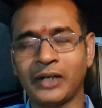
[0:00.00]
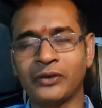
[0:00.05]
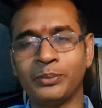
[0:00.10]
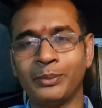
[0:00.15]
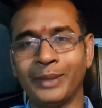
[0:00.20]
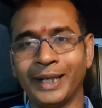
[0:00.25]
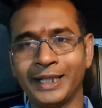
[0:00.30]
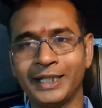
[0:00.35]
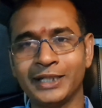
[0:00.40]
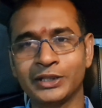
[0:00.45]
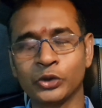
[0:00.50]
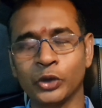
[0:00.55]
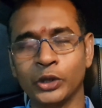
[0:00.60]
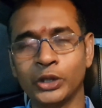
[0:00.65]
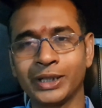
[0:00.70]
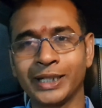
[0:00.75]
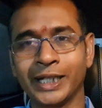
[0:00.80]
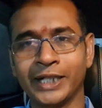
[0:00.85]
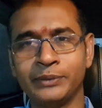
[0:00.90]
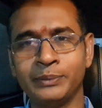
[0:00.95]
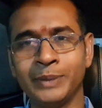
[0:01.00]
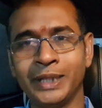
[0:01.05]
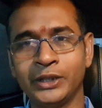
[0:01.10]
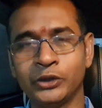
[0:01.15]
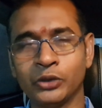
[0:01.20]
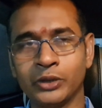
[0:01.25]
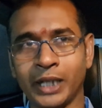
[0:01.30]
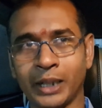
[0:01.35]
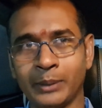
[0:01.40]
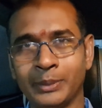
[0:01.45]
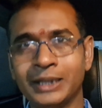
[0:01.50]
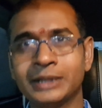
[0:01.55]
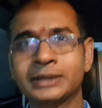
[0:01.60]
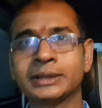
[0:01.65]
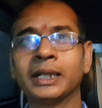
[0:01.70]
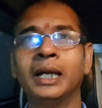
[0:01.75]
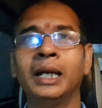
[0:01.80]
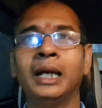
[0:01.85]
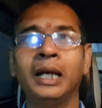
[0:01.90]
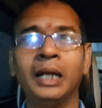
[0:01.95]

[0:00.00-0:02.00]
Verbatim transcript: of mine is going to get me into troubles